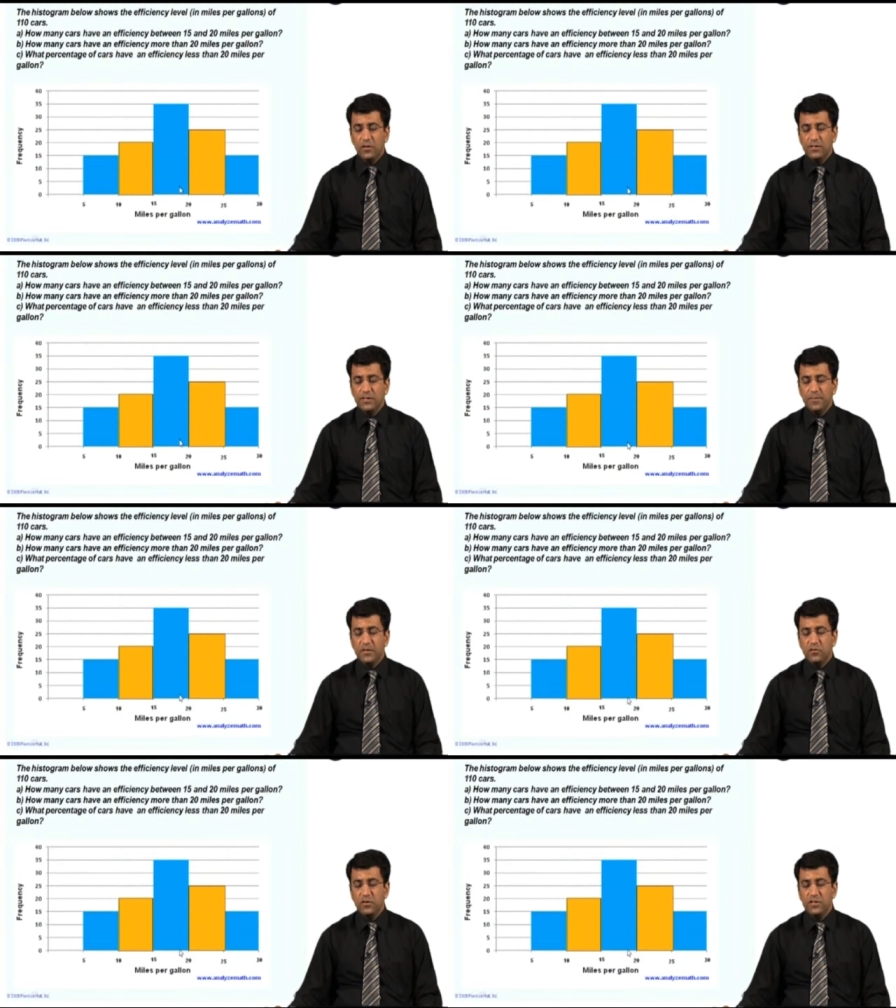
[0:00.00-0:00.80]
In this
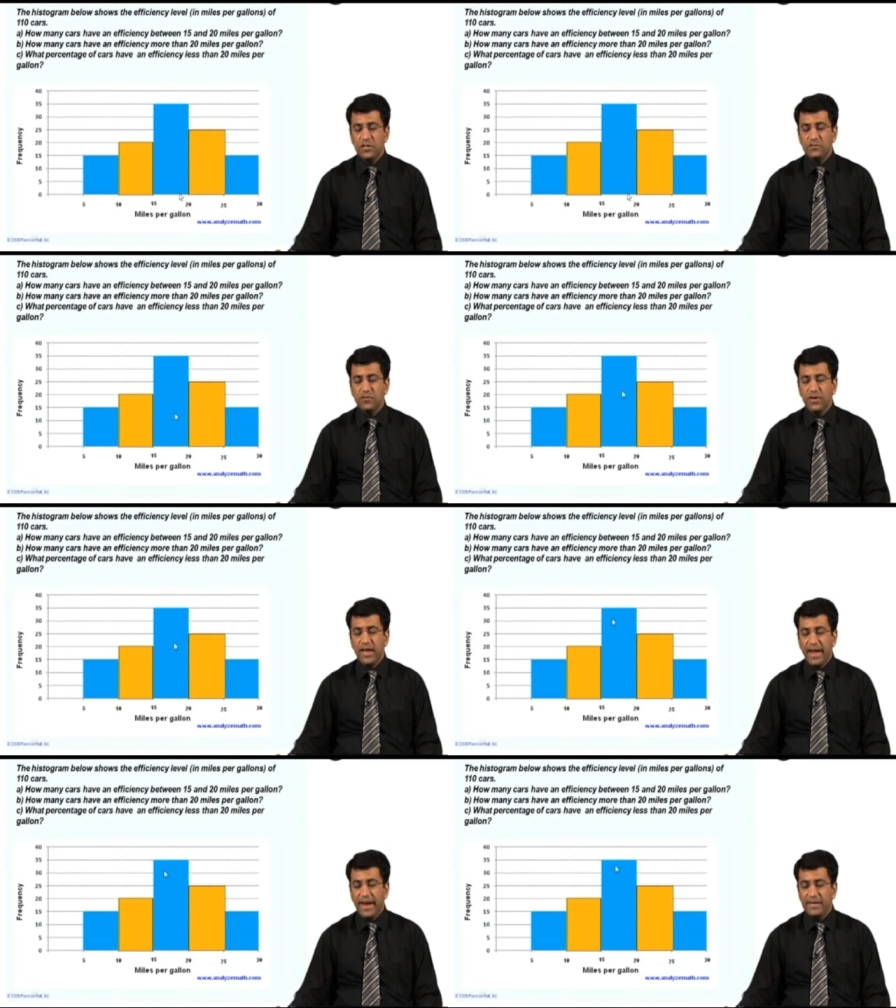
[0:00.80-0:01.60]
particular case we
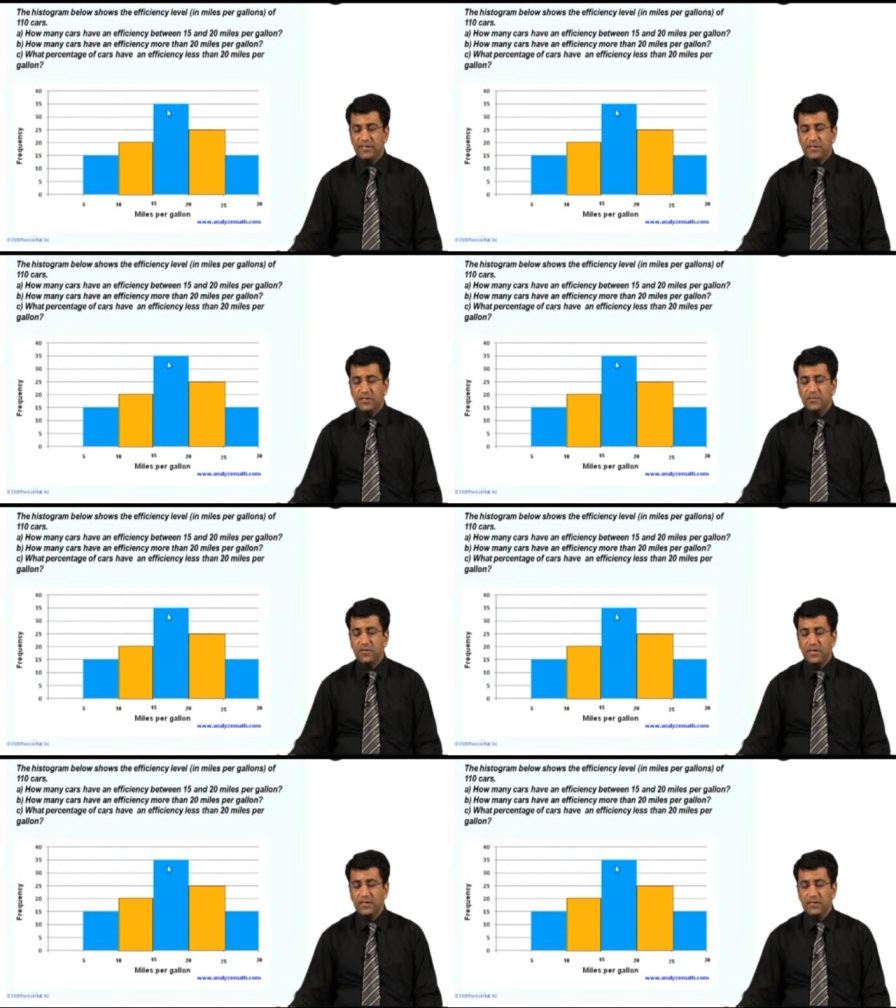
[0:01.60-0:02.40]
will add these
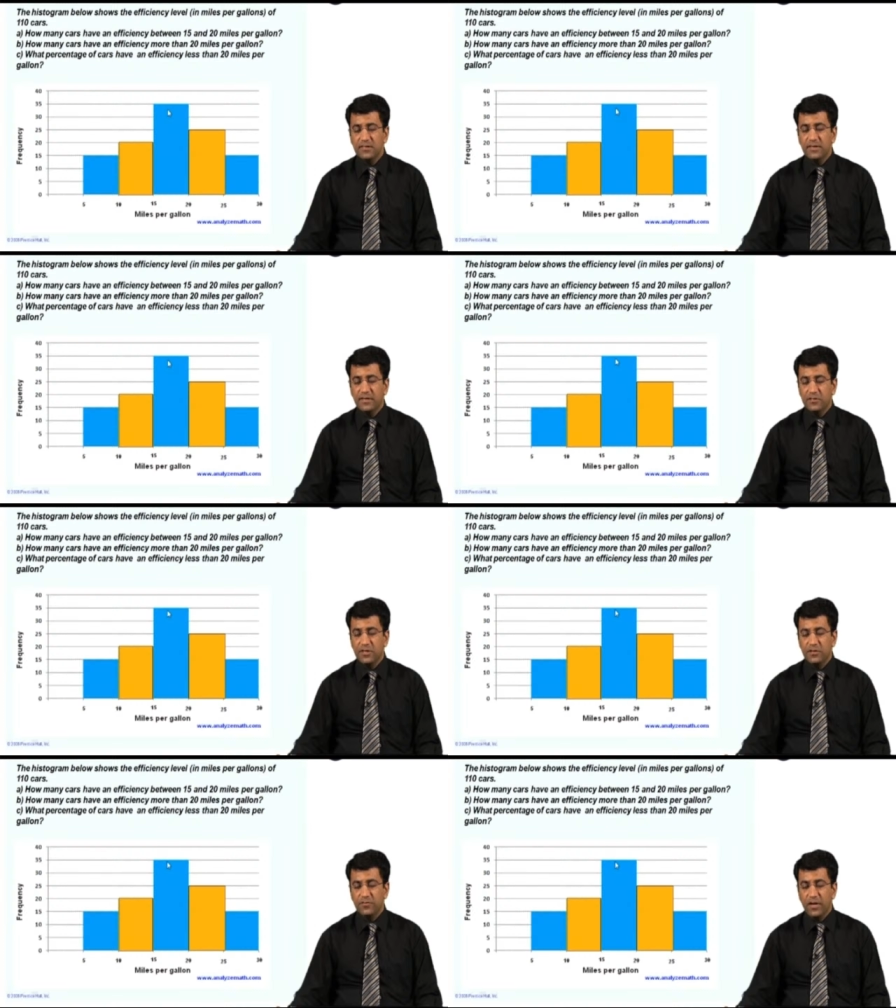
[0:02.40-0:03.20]
frequencies, that is
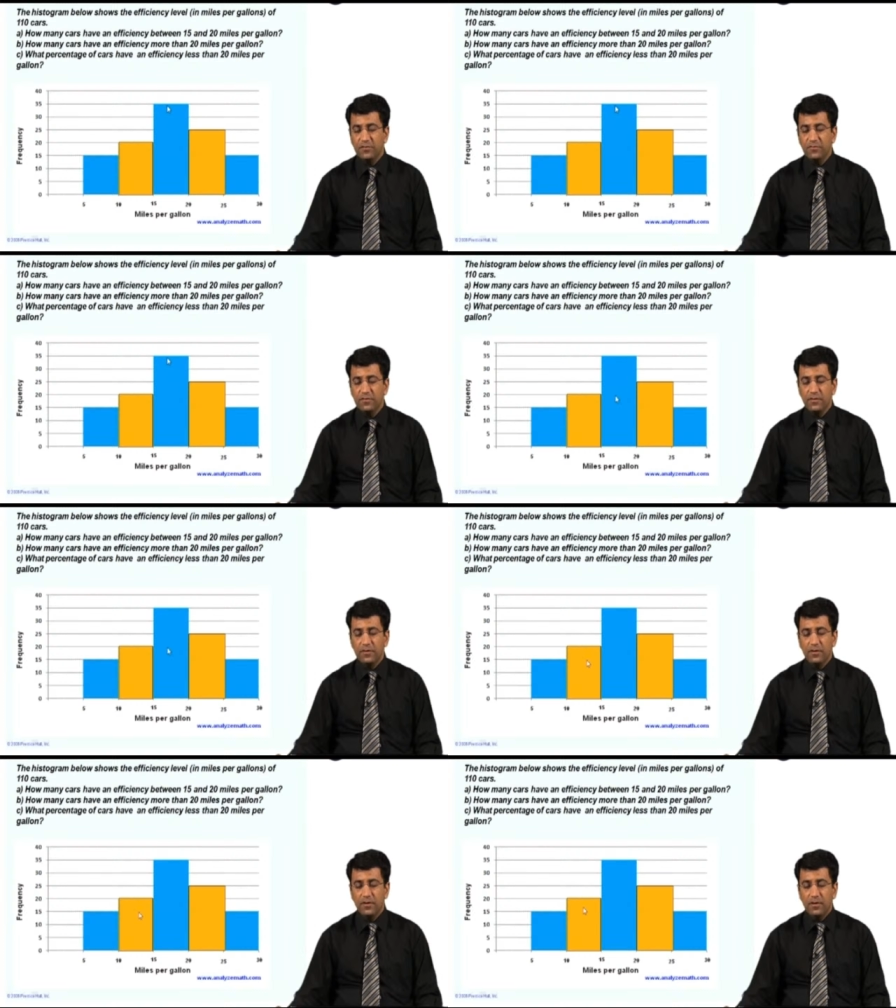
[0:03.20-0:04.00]
35
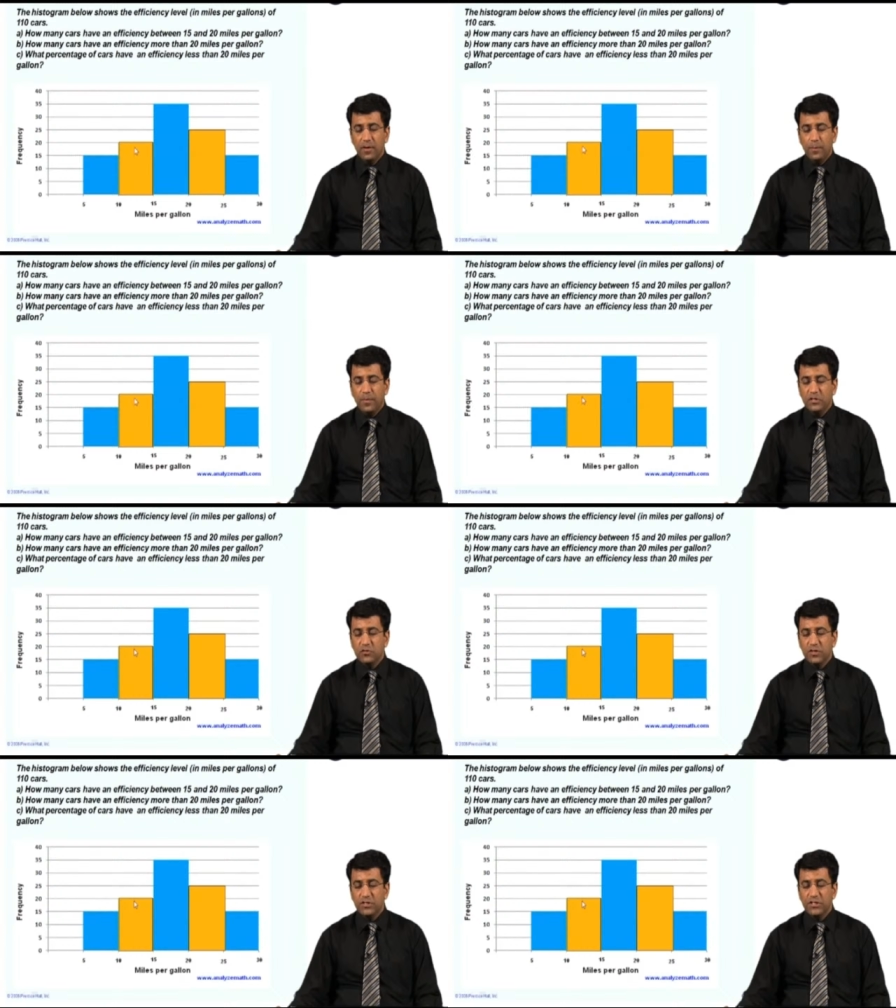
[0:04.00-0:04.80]

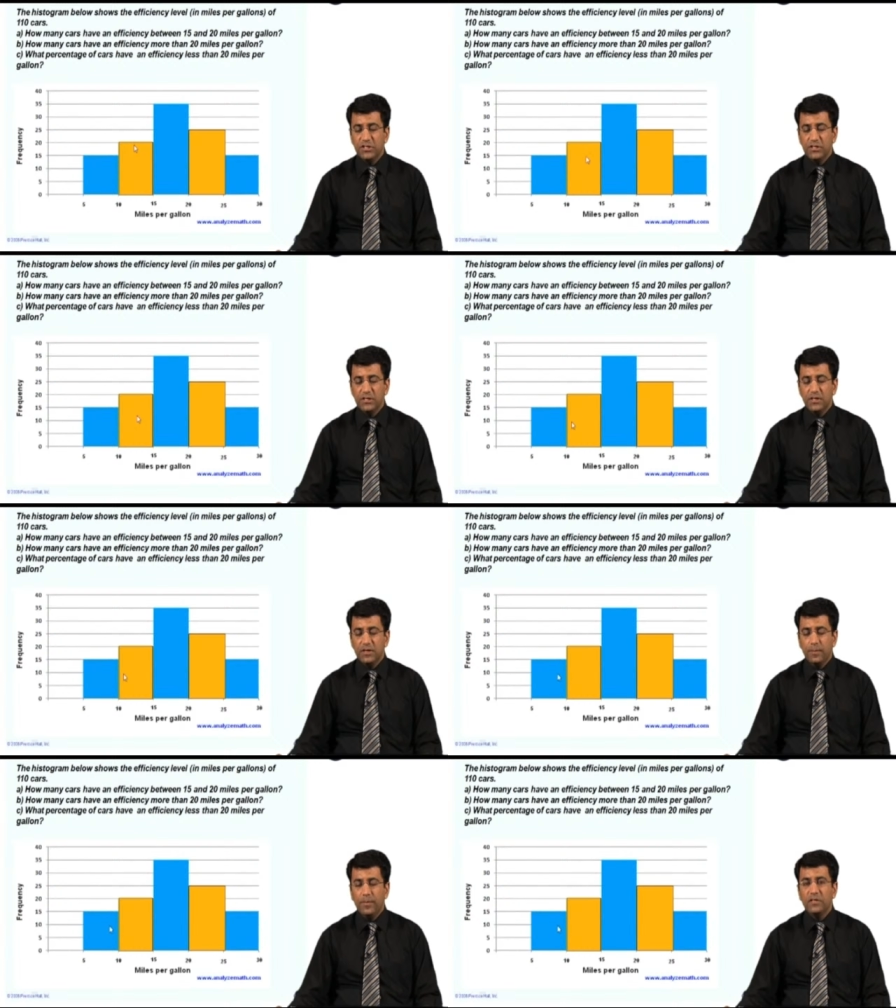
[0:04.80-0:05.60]
plus 20
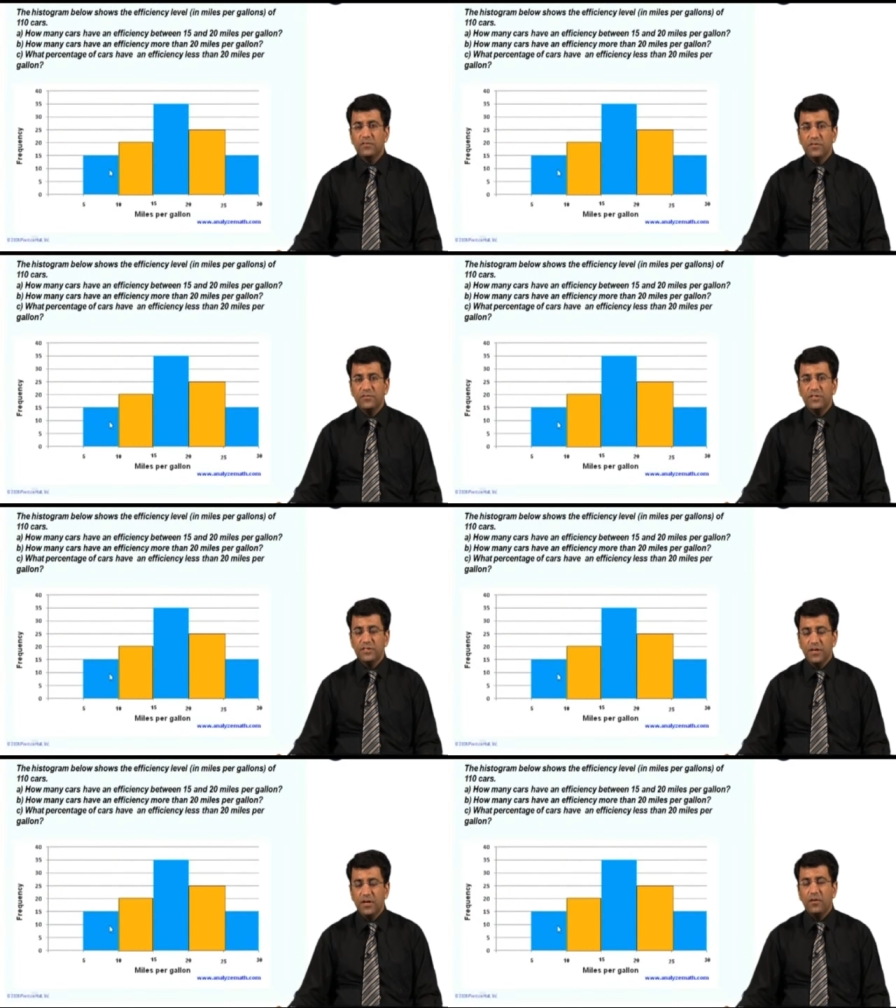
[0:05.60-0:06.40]
plus
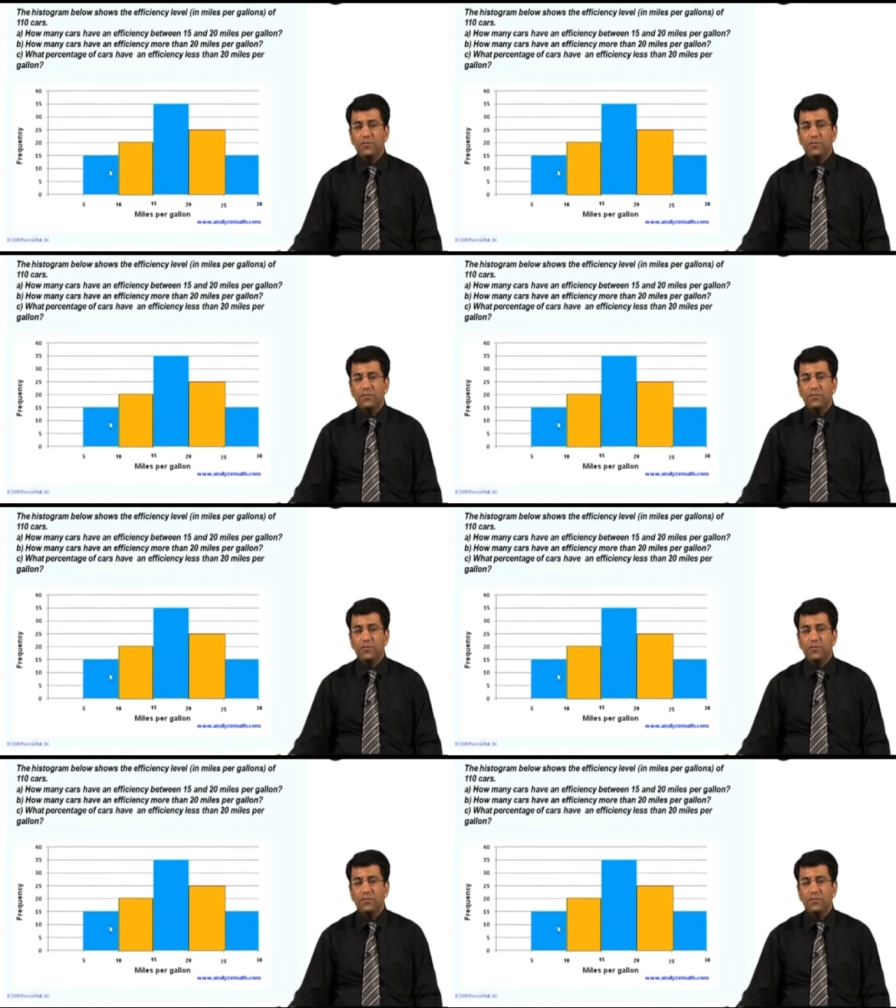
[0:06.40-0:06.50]
15.